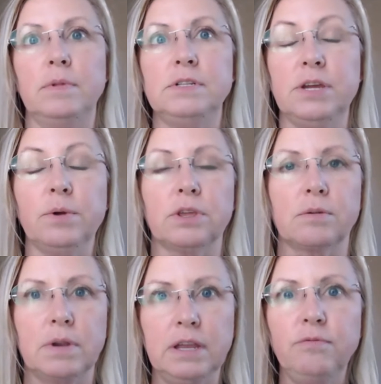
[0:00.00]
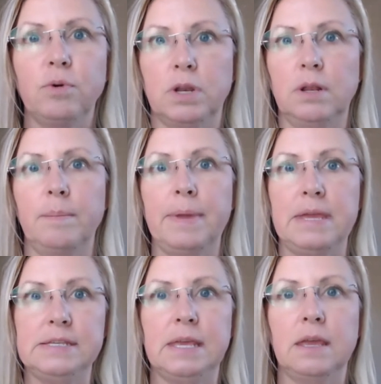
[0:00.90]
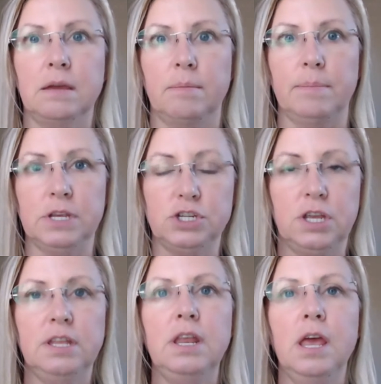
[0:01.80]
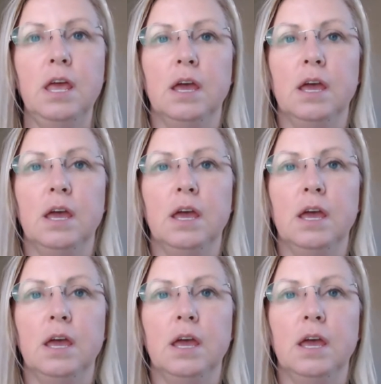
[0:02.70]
deal with grief, what an amazing mission.